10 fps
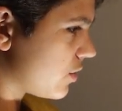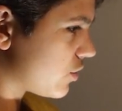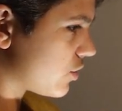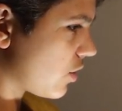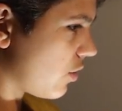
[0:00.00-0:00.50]

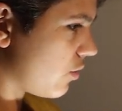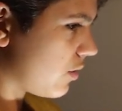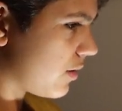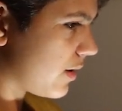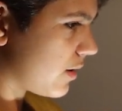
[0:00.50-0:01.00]

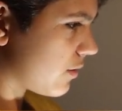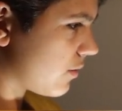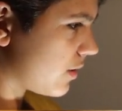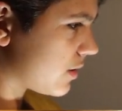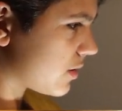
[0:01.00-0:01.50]
So
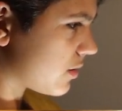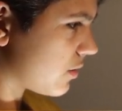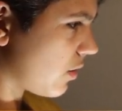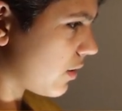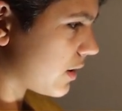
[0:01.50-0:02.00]
increase
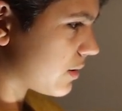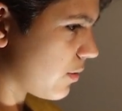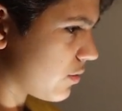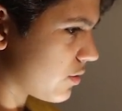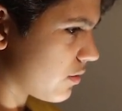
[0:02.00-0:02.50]
long
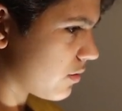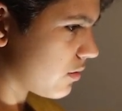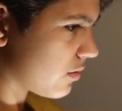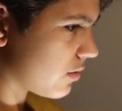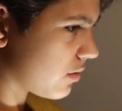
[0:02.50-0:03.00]
exposure.
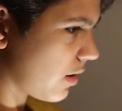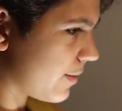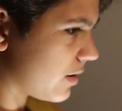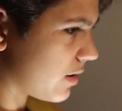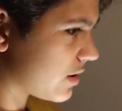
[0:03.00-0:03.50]
I
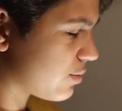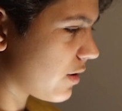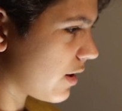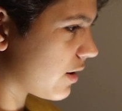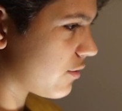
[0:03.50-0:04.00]
mean
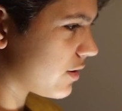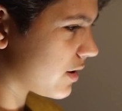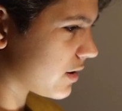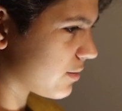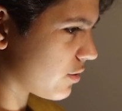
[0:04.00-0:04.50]

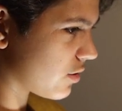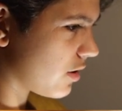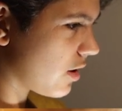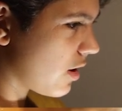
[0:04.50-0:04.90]
increase exposure.